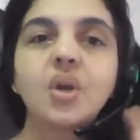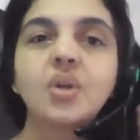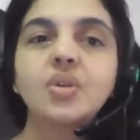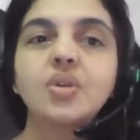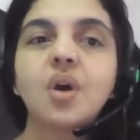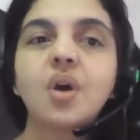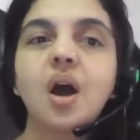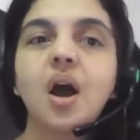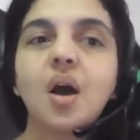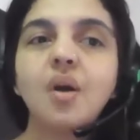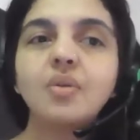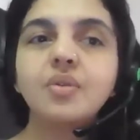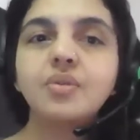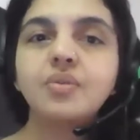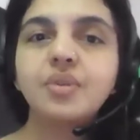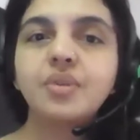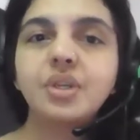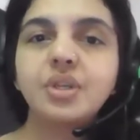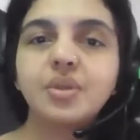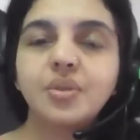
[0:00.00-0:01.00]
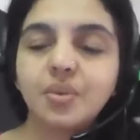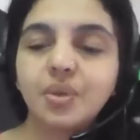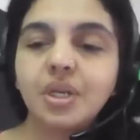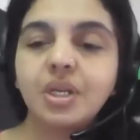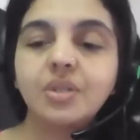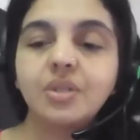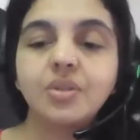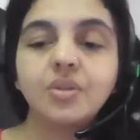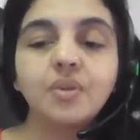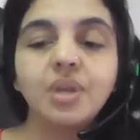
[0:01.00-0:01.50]
So how do we do
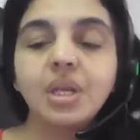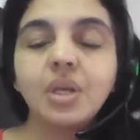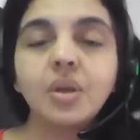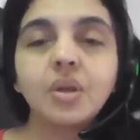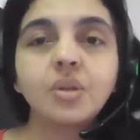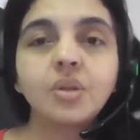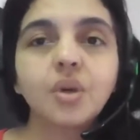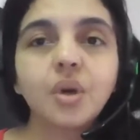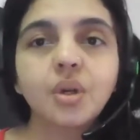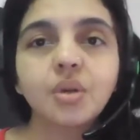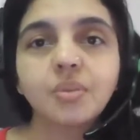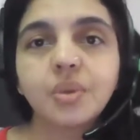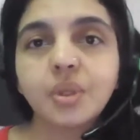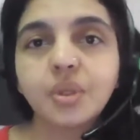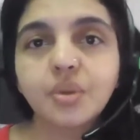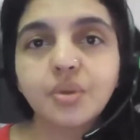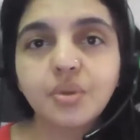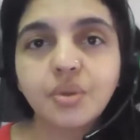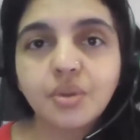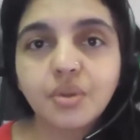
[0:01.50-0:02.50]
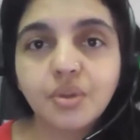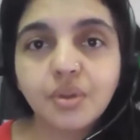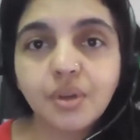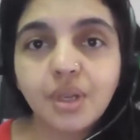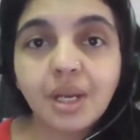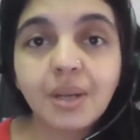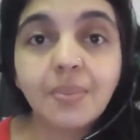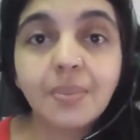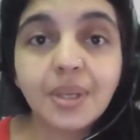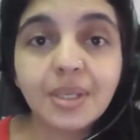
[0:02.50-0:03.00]
it? So we'll not talk about
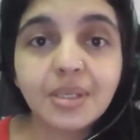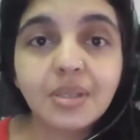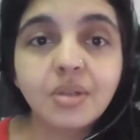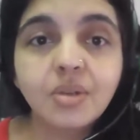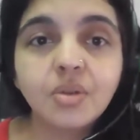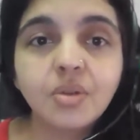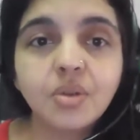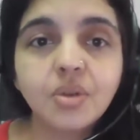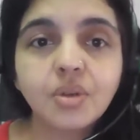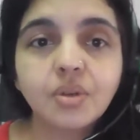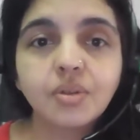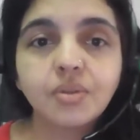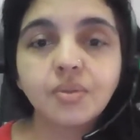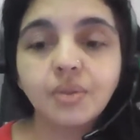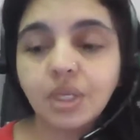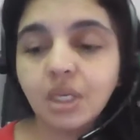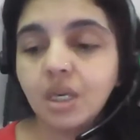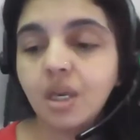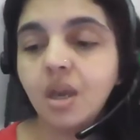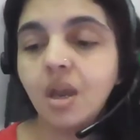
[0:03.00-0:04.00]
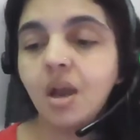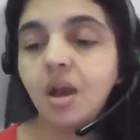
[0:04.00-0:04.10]
conditionnel passé aujourd'hui.